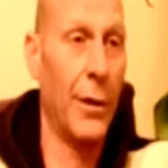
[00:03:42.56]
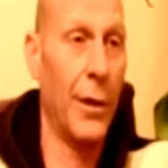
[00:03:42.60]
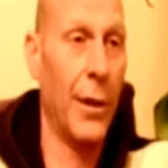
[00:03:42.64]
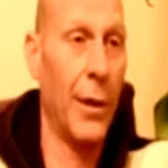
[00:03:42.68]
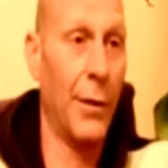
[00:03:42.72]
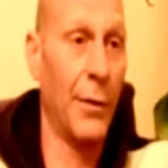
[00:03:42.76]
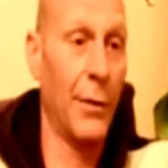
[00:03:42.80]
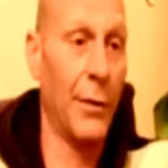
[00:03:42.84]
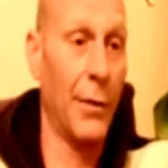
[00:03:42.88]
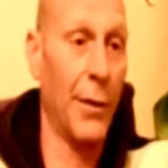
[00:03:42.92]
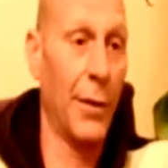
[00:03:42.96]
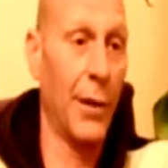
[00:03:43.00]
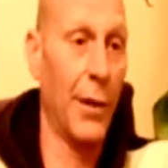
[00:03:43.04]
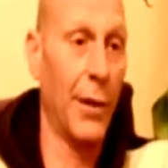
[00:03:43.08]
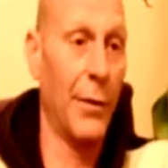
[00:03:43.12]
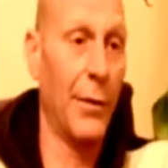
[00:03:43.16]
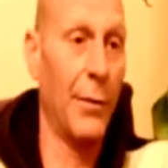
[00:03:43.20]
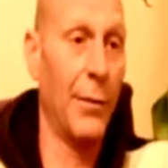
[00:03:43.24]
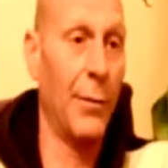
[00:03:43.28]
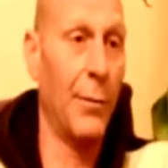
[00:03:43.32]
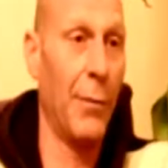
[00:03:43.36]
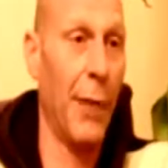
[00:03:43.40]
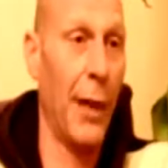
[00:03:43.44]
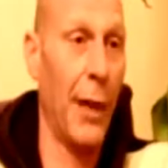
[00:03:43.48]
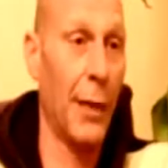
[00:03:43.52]
I was a
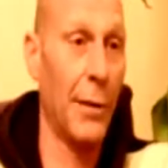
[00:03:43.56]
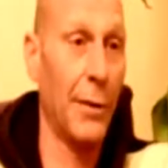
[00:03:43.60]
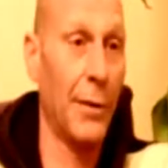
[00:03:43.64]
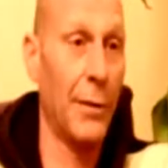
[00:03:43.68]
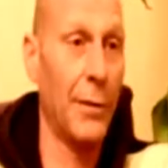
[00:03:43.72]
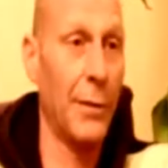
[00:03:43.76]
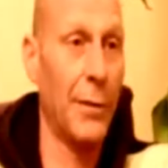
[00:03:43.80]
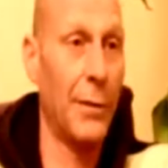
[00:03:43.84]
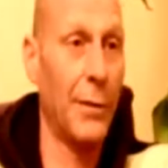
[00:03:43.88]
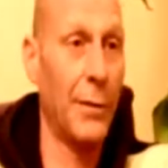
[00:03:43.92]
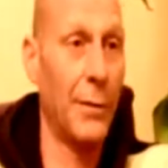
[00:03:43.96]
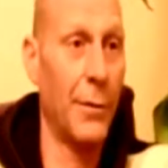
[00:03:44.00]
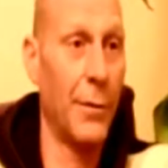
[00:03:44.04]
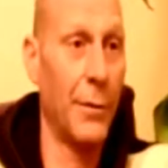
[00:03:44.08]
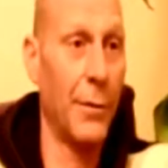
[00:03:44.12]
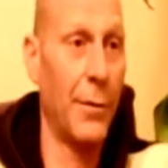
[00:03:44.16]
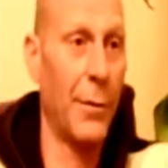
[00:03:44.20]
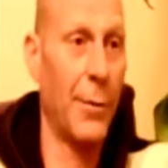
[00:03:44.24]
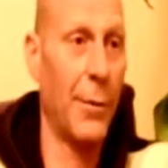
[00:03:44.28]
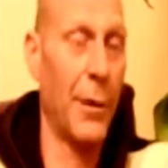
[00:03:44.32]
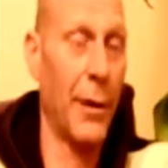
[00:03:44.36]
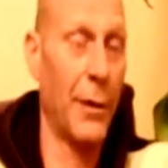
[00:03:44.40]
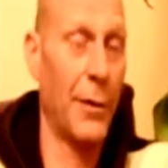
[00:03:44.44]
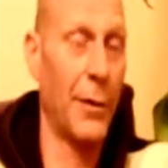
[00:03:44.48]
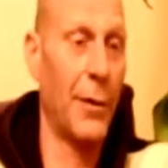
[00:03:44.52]
living man with
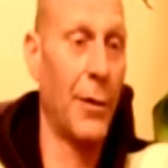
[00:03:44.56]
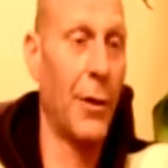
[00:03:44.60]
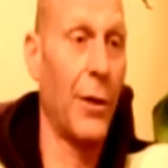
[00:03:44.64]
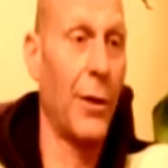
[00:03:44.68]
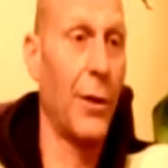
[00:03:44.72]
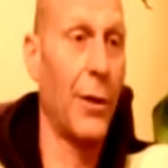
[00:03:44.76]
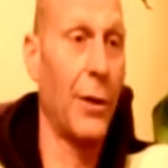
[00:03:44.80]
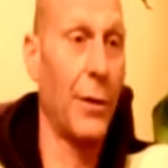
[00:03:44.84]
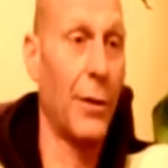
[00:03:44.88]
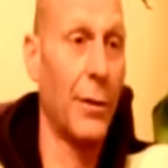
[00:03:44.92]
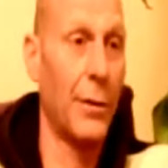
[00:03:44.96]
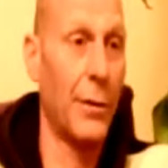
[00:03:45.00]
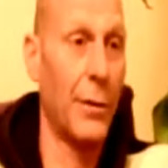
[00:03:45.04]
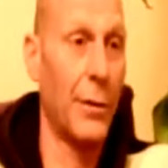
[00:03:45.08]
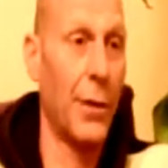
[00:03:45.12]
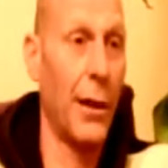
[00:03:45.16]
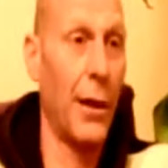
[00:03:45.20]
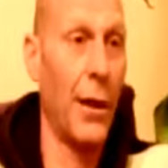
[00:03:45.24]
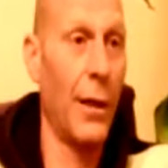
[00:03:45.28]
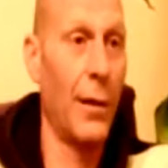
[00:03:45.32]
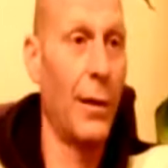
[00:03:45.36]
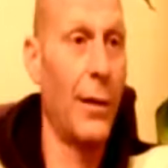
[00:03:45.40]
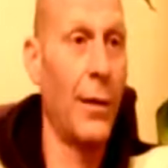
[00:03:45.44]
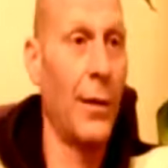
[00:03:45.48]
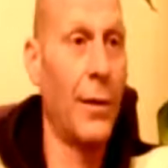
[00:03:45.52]
a big soul,
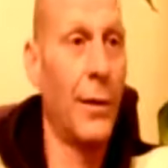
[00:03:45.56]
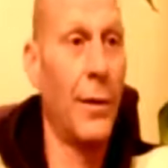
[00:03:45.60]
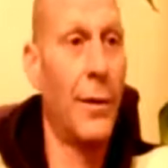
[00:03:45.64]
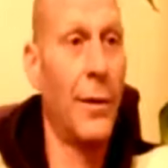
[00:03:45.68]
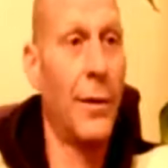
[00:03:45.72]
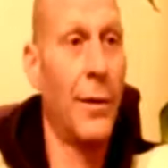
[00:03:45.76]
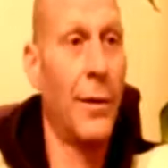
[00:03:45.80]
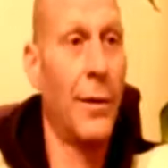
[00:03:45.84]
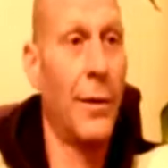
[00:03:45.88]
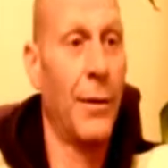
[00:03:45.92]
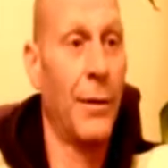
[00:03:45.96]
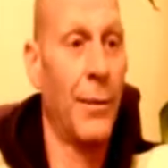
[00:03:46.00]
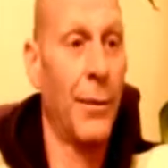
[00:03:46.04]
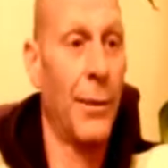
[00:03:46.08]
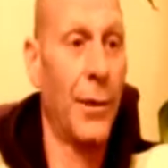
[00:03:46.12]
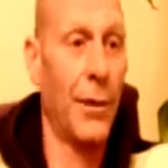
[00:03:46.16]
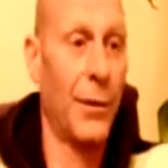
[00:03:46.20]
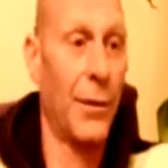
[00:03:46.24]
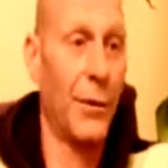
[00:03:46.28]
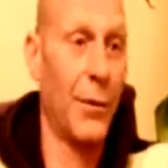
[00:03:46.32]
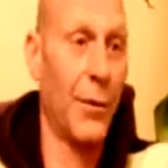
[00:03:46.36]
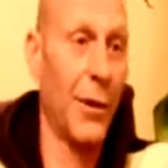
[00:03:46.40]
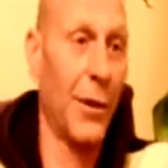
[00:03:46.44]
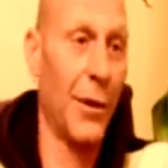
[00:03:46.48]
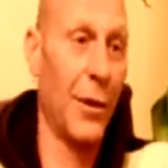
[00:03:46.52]
yeah,
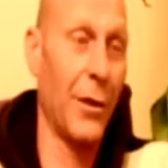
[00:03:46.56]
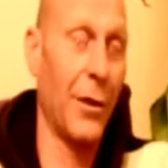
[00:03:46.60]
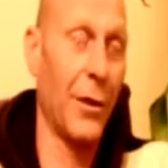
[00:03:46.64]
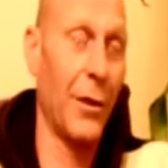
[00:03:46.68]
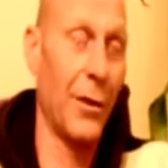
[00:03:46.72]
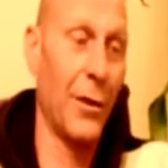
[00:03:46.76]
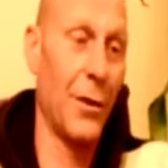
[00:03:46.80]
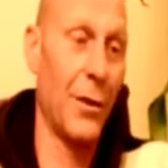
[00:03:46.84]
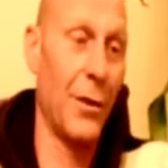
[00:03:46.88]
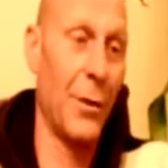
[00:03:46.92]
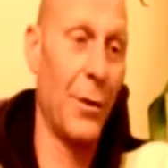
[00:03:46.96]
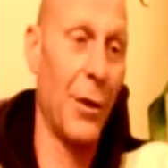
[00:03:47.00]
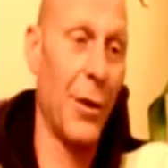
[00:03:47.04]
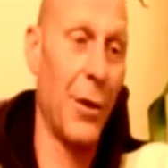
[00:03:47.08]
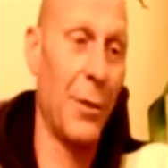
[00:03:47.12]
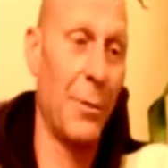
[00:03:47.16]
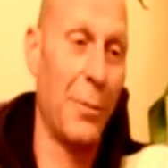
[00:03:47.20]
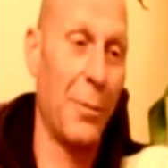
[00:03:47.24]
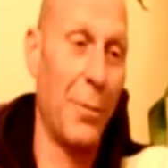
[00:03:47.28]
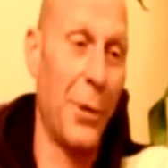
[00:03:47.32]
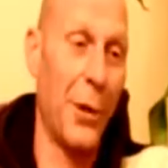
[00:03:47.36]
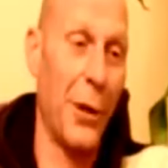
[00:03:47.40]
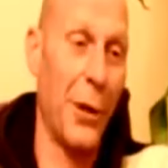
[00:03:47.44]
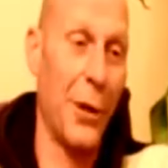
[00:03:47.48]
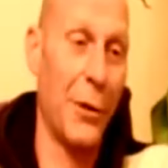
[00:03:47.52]
because you've got to look, the
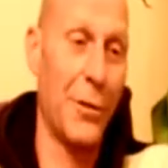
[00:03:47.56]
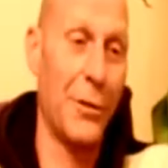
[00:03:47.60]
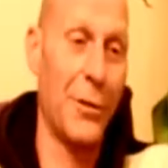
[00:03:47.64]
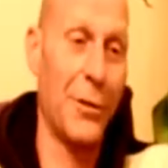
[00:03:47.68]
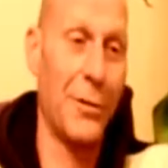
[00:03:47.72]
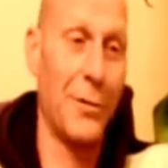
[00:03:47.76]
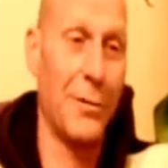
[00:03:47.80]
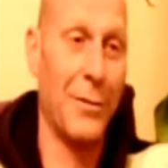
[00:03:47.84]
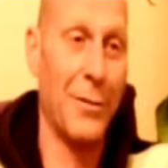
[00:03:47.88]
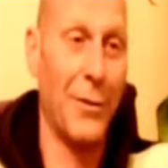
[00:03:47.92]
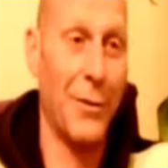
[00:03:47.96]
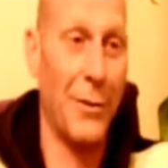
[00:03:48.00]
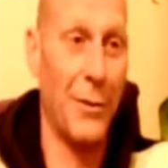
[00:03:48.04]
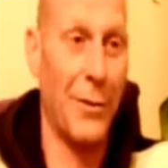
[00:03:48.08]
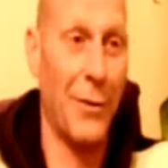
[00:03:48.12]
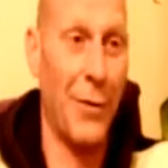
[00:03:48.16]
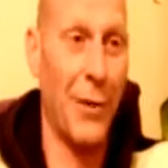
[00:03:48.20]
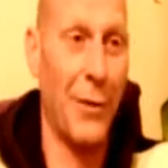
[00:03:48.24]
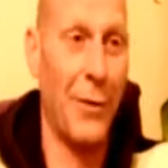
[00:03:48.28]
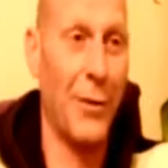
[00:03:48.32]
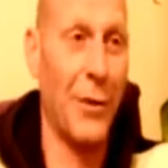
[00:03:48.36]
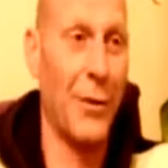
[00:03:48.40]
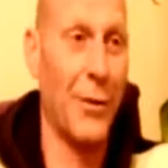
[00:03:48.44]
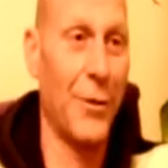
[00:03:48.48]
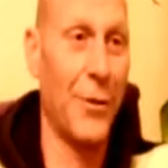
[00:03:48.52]
word person is a
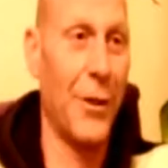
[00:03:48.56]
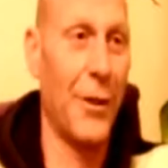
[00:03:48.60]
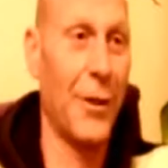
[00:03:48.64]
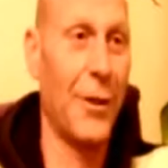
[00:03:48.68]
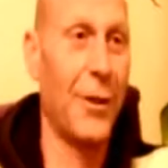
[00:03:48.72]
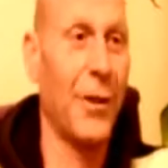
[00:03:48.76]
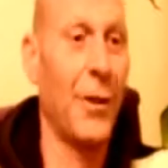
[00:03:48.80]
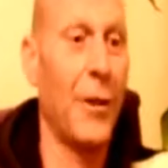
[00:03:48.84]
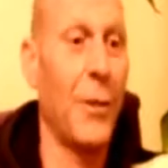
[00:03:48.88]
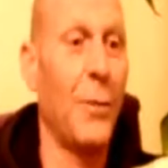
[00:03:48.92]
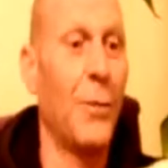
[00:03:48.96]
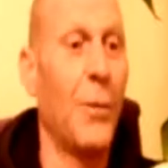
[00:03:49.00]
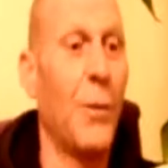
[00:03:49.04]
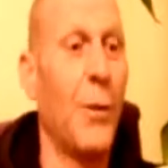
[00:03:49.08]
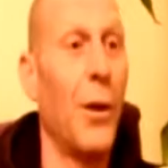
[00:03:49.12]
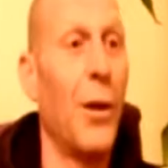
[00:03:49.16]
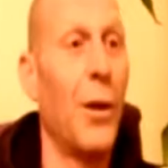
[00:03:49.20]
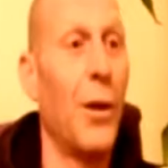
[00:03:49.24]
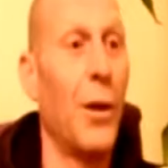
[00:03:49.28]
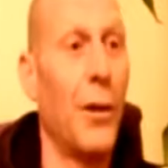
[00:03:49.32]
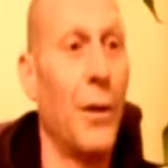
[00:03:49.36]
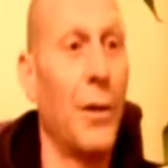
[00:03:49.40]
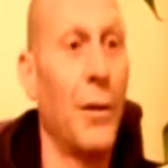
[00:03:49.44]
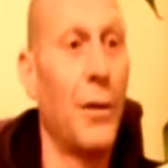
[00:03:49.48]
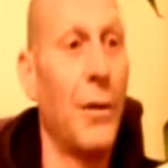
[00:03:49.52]
very interesting
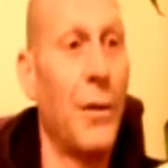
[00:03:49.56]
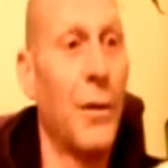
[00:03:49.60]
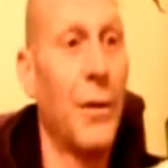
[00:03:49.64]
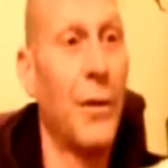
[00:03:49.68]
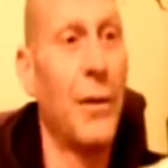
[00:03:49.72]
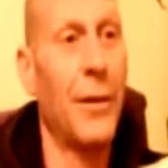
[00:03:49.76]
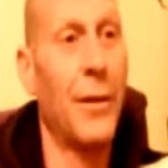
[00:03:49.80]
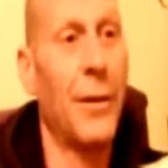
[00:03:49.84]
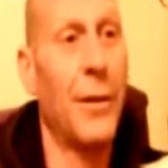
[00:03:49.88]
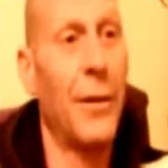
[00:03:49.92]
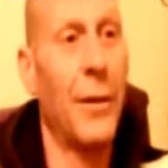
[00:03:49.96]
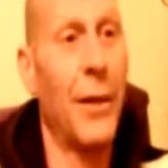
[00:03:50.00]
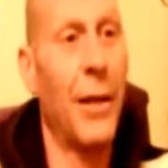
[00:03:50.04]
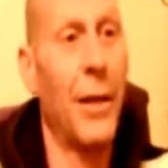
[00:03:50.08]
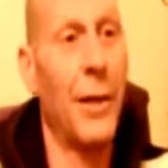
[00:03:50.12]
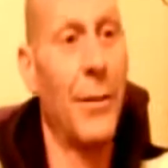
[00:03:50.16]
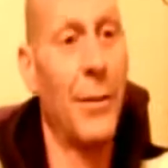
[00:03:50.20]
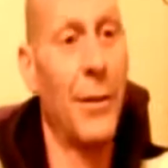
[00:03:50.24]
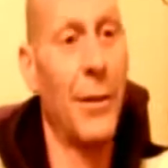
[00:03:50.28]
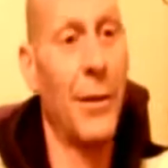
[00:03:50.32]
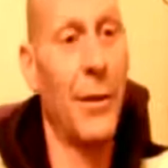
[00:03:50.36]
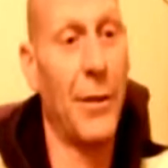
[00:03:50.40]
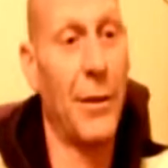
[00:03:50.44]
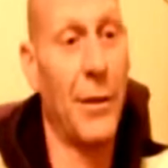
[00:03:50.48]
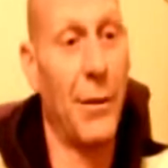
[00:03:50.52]
word, yeah,
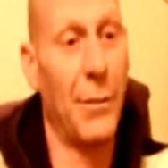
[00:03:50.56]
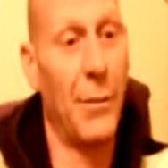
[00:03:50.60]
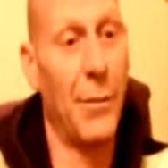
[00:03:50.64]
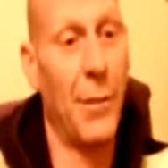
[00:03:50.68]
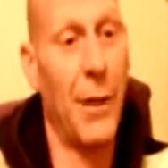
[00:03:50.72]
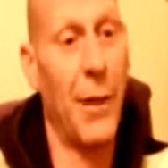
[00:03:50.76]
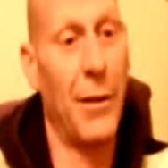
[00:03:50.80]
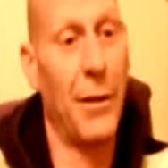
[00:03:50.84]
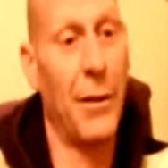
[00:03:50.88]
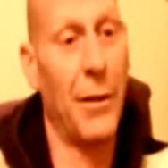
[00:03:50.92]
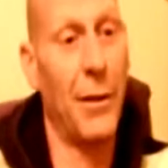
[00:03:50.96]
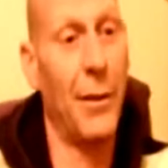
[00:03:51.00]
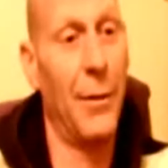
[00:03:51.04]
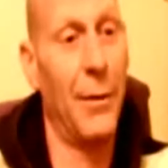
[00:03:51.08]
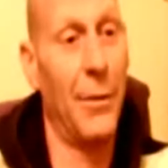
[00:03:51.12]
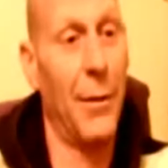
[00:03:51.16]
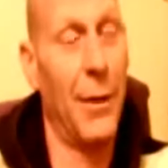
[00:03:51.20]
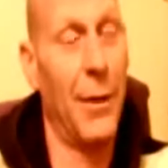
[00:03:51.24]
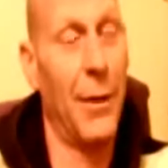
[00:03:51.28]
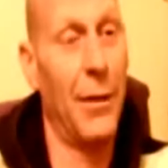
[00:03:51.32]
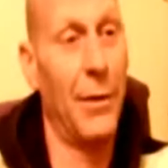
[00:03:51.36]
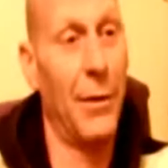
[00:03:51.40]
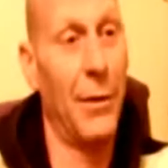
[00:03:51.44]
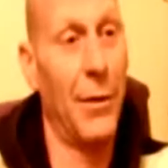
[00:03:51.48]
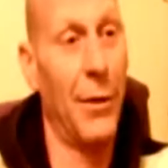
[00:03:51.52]
because it basically
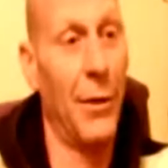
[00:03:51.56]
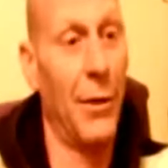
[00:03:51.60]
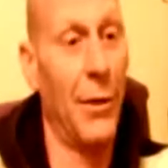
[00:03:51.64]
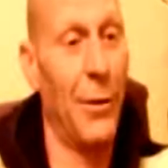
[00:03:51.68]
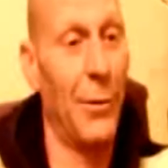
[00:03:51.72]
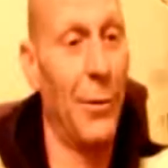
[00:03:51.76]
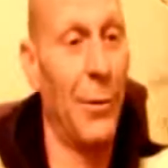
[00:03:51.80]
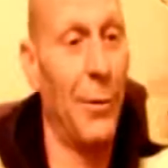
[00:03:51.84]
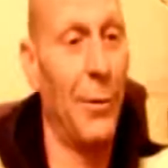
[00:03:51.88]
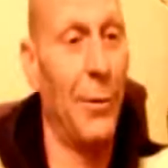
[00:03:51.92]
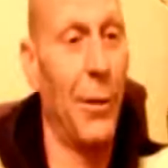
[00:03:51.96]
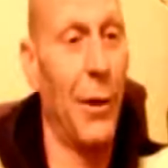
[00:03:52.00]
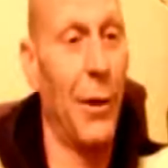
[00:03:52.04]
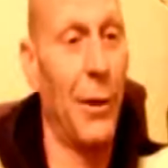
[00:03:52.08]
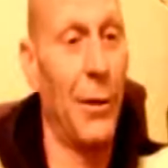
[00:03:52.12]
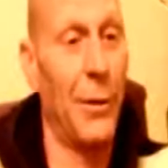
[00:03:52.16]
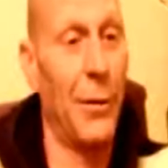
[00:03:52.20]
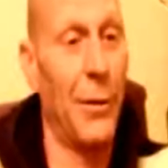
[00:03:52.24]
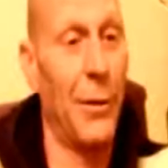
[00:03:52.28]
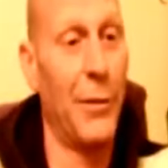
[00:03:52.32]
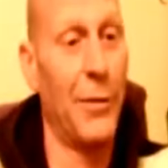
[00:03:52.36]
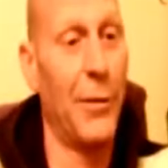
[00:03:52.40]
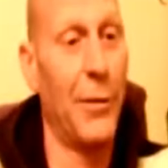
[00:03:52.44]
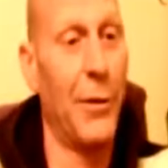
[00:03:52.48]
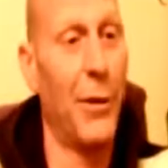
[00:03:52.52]
means the human body
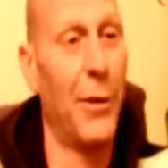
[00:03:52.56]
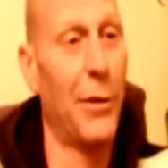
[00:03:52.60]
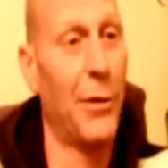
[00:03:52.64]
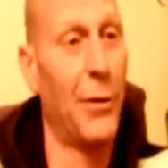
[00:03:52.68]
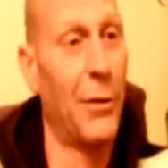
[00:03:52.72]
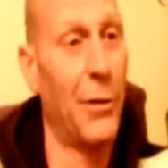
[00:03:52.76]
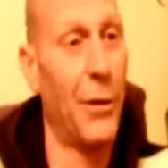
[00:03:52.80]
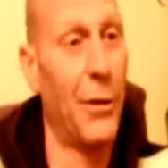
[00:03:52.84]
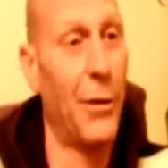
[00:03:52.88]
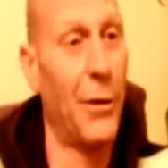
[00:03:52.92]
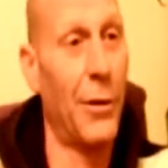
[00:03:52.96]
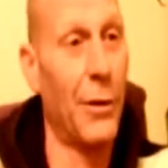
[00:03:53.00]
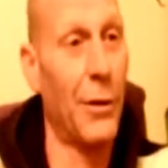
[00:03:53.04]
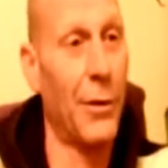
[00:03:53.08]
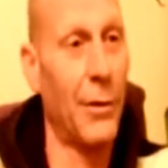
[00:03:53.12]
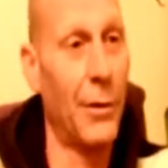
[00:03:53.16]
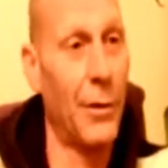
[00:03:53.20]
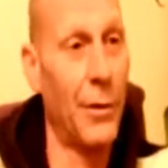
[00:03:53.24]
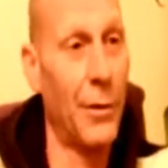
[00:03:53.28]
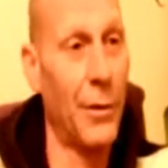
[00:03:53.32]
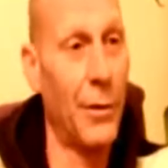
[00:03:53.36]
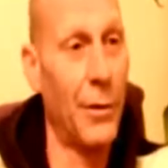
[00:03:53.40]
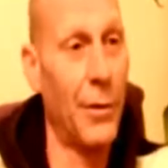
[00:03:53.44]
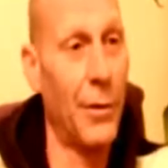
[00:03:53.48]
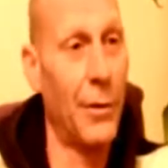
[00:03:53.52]
with no soul,
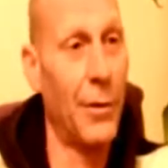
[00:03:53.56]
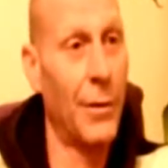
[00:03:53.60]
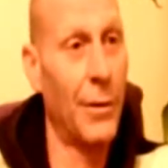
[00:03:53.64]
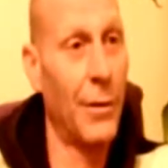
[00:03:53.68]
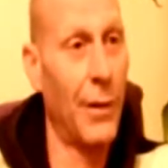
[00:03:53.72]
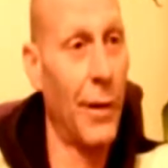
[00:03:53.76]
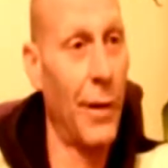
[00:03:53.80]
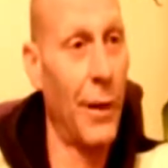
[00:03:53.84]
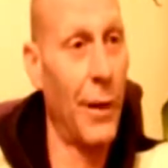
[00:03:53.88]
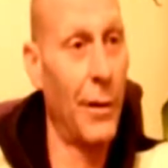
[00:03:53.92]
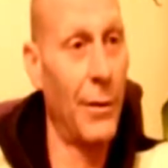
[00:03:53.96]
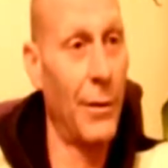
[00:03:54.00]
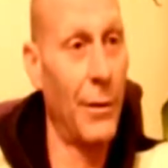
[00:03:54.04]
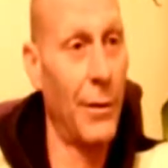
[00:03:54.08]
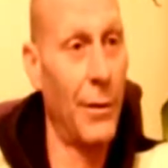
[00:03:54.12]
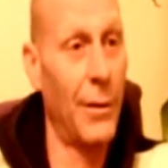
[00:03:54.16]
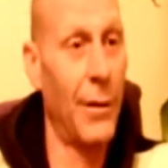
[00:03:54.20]
yeah,